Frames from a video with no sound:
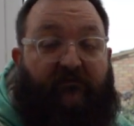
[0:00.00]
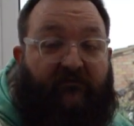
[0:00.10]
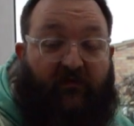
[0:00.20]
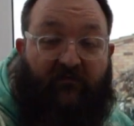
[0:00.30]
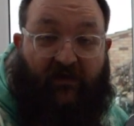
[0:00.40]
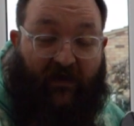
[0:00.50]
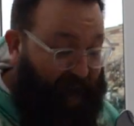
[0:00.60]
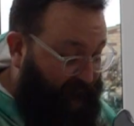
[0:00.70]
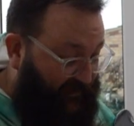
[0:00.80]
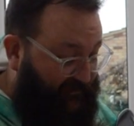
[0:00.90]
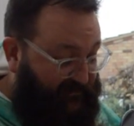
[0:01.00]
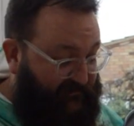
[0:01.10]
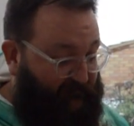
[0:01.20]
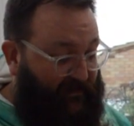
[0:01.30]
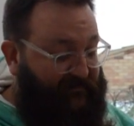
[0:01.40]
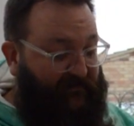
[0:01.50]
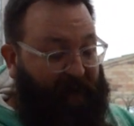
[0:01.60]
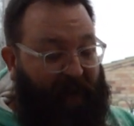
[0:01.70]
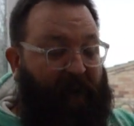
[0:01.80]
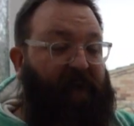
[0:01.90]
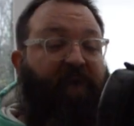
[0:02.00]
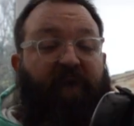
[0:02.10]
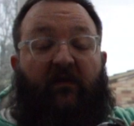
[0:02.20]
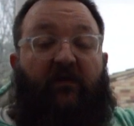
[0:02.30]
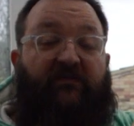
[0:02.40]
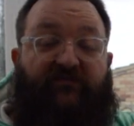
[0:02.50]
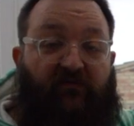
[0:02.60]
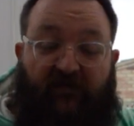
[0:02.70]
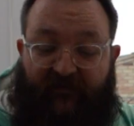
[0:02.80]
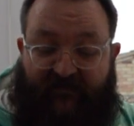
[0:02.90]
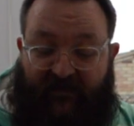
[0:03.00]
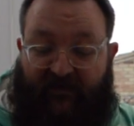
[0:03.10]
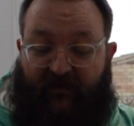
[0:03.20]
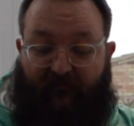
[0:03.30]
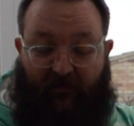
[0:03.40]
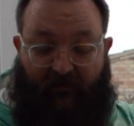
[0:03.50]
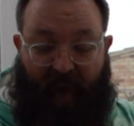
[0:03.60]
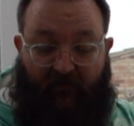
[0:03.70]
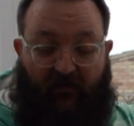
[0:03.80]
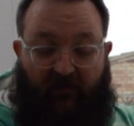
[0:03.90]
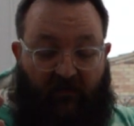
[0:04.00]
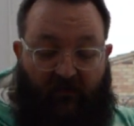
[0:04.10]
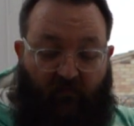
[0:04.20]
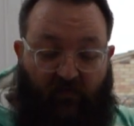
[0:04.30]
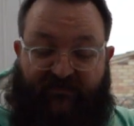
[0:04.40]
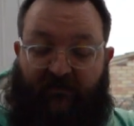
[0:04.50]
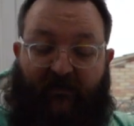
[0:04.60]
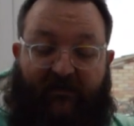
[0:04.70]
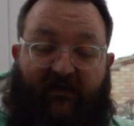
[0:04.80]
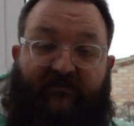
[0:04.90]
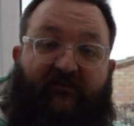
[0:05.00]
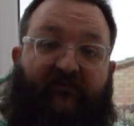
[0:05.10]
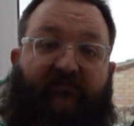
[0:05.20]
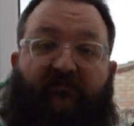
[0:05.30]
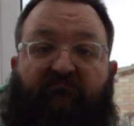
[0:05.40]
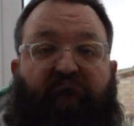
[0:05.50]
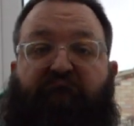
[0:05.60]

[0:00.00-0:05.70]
don't look out for that, doesn't matter, because you're going to be taking it apart. What's it made out of?